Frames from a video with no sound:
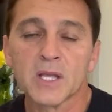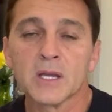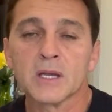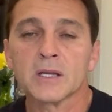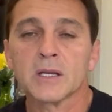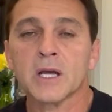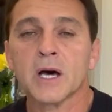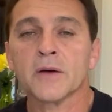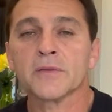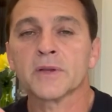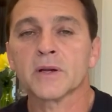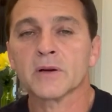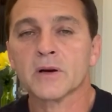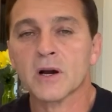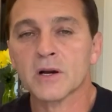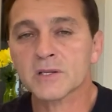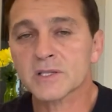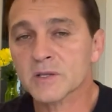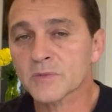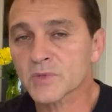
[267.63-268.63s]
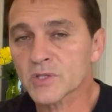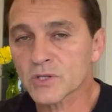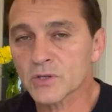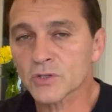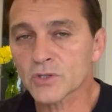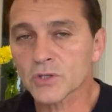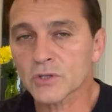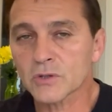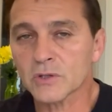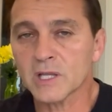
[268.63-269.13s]
Now, there are some
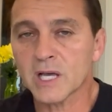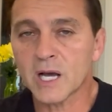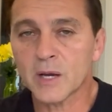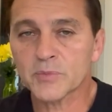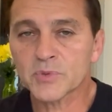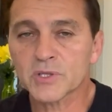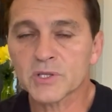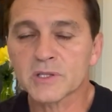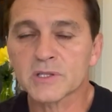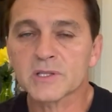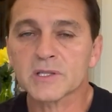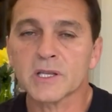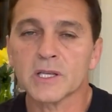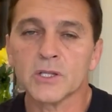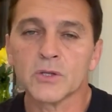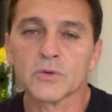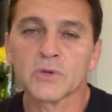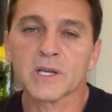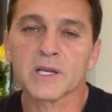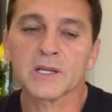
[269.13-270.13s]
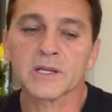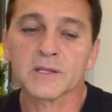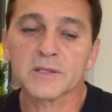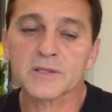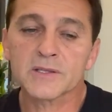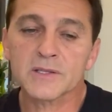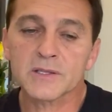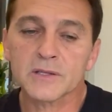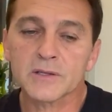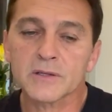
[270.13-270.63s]
surgical options that you can
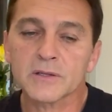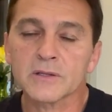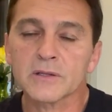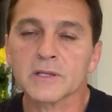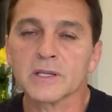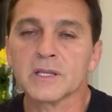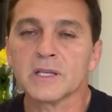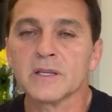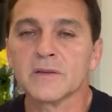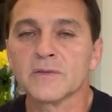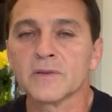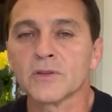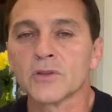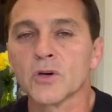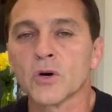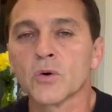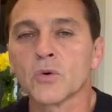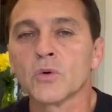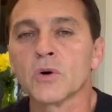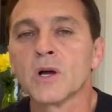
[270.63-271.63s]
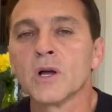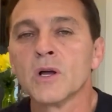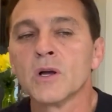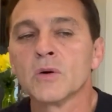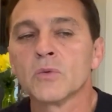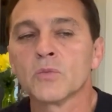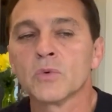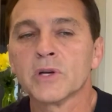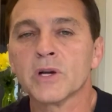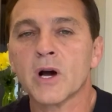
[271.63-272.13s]
consider, even though
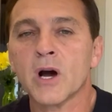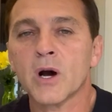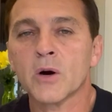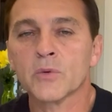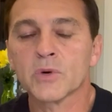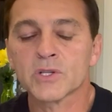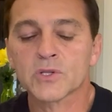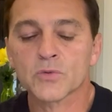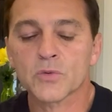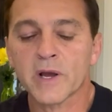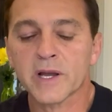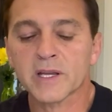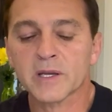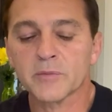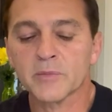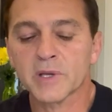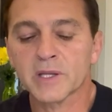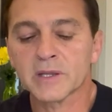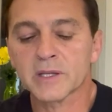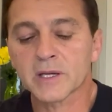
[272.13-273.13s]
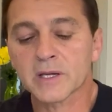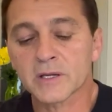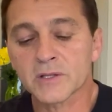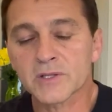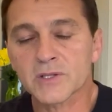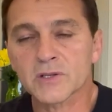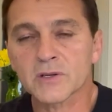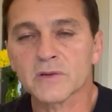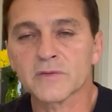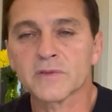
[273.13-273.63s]
we always recommend the
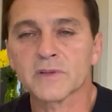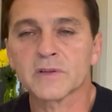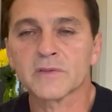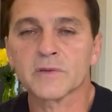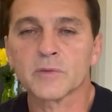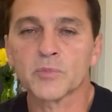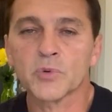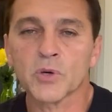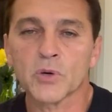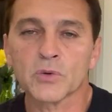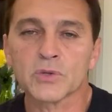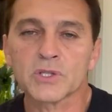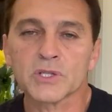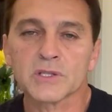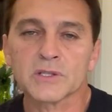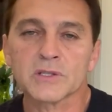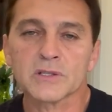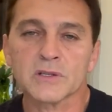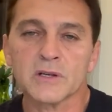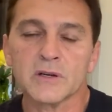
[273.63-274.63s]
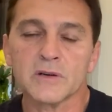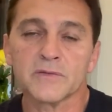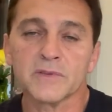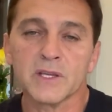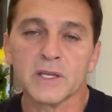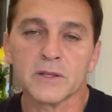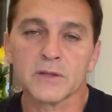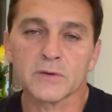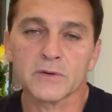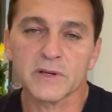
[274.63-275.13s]
conservative approaches of
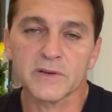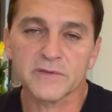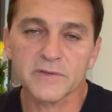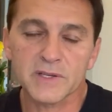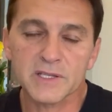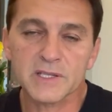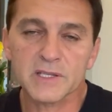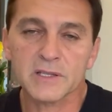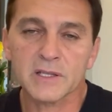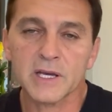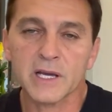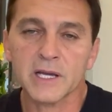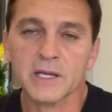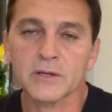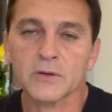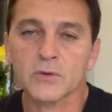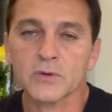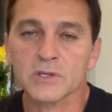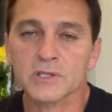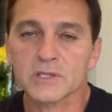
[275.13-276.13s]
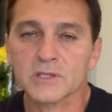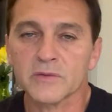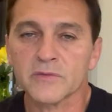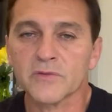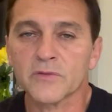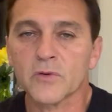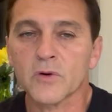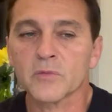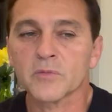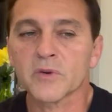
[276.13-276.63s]
either Invisalign or
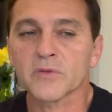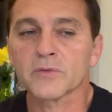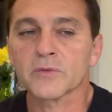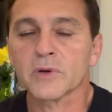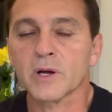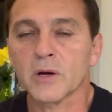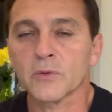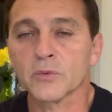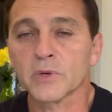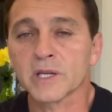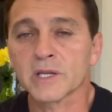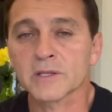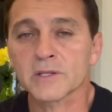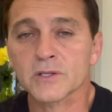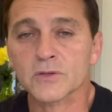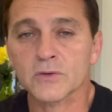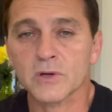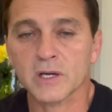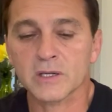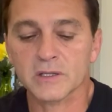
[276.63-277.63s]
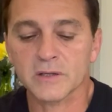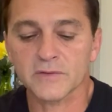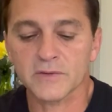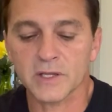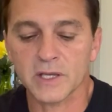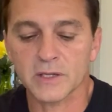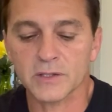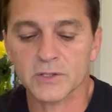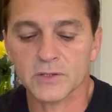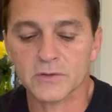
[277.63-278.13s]
some form of reconstructive
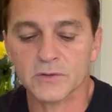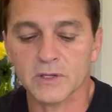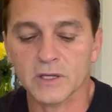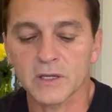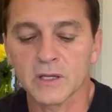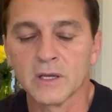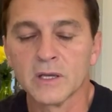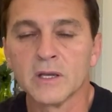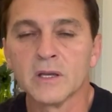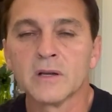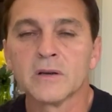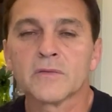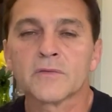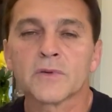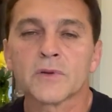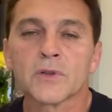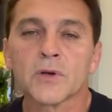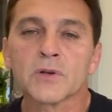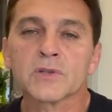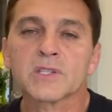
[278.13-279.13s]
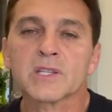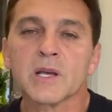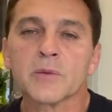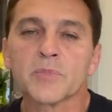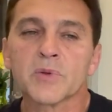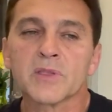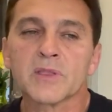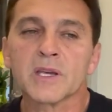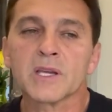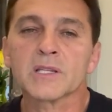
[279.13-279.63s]
dentistry. For those
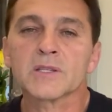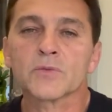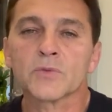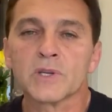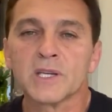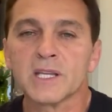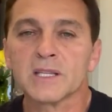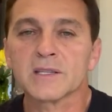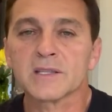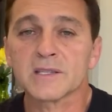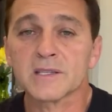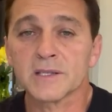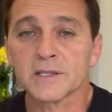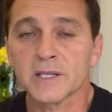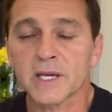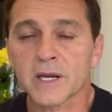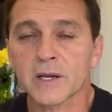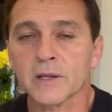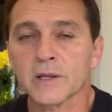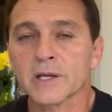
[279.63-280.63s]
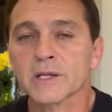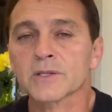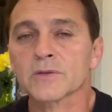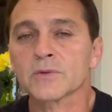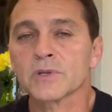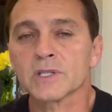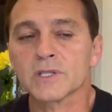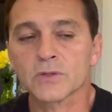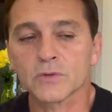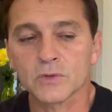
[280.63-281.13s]
type of things, we need to see dental
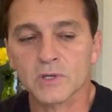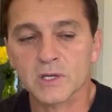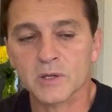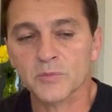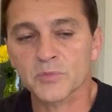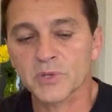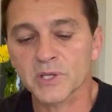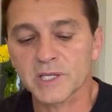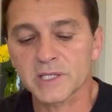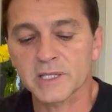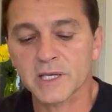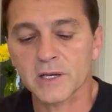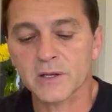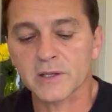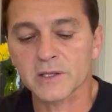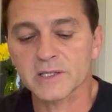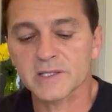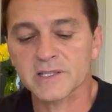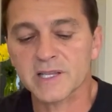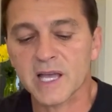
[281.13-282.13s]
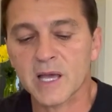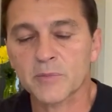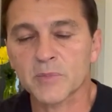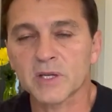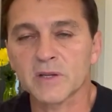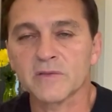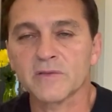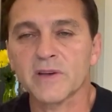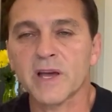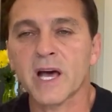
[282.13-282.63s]
x-rays, do a complete dental exam,
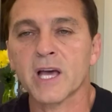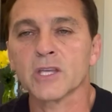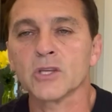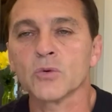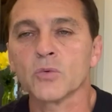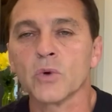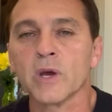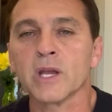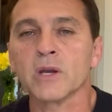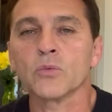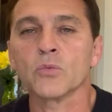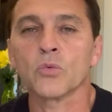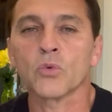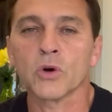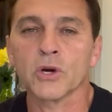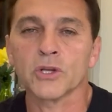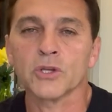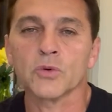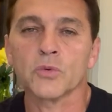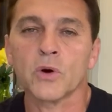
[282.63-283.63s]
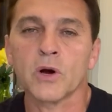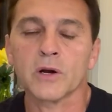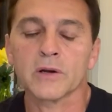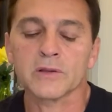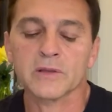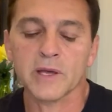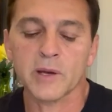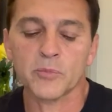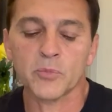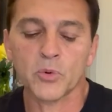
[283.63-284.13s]
and evaluate where you are
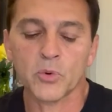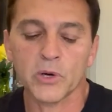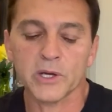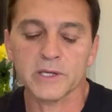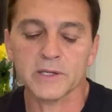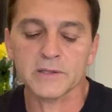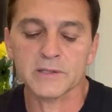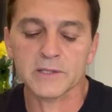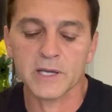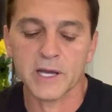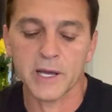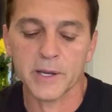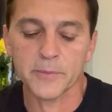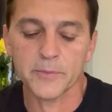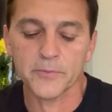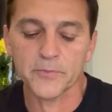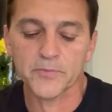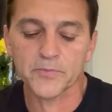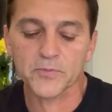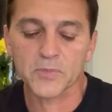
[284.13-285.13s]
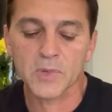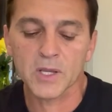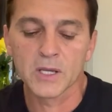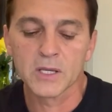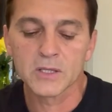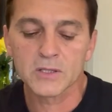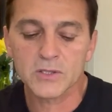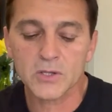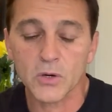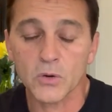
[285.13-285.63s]
at that point in time.
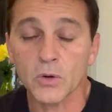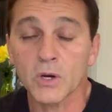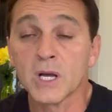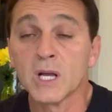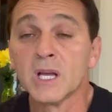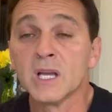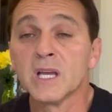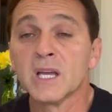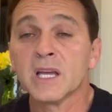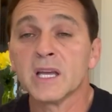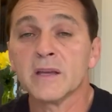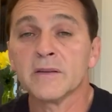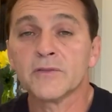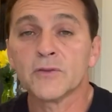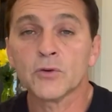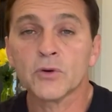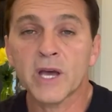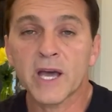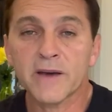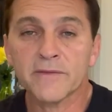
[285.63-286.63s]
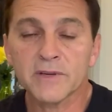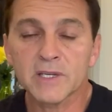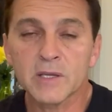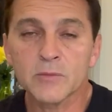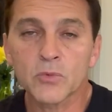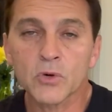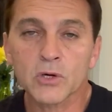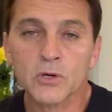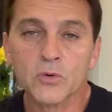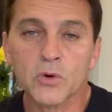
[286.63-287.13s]
So if you have any
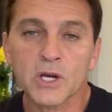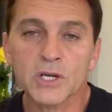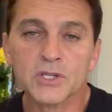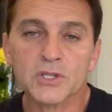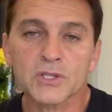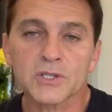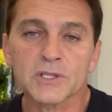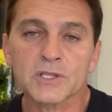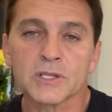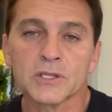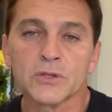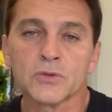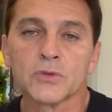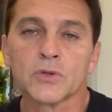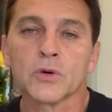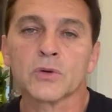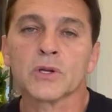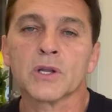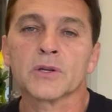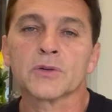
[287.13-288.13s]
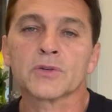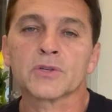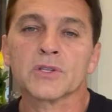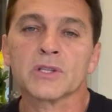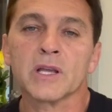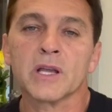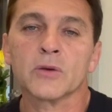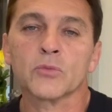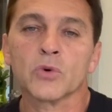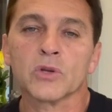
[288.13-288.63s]
more questions and you don't
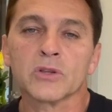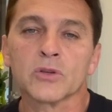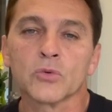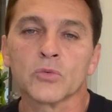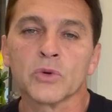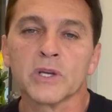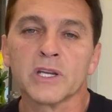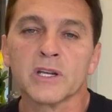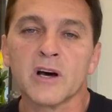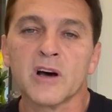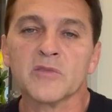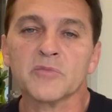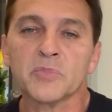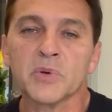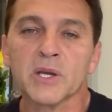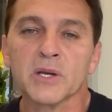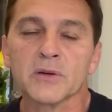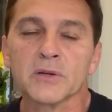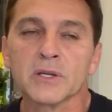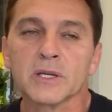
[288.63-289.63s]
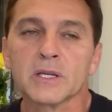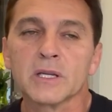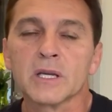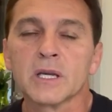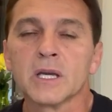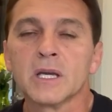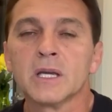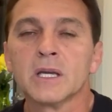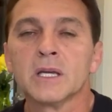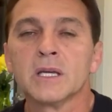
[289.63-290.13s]
understand what the wean-off period,
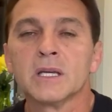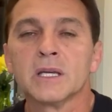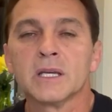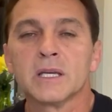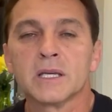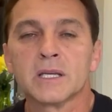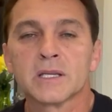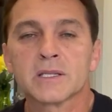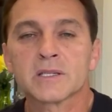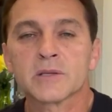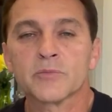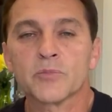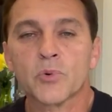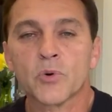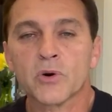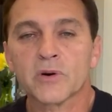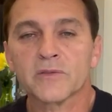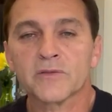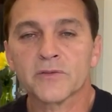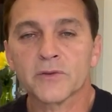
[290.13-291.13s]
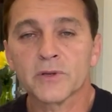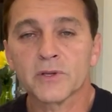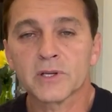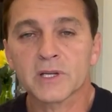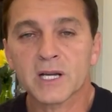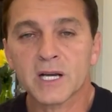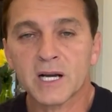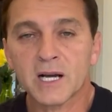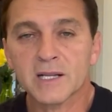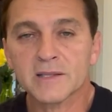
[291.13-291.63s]
it is important for you to
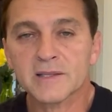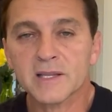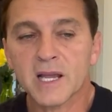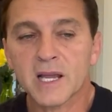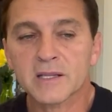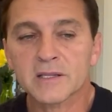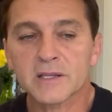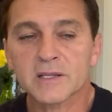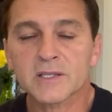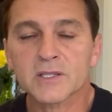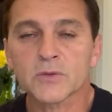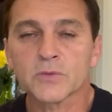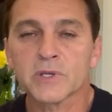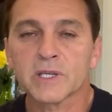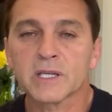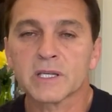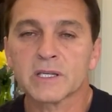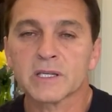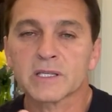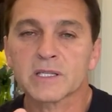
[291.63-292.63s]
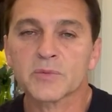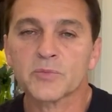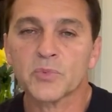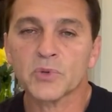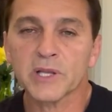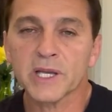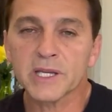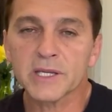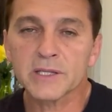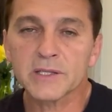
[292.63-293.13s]
contact us so we can
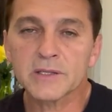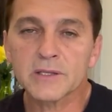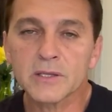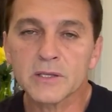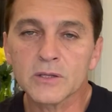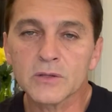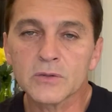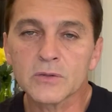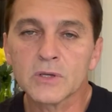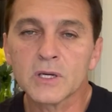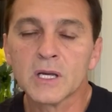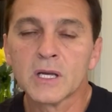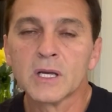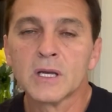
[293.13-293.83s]
explain it to you.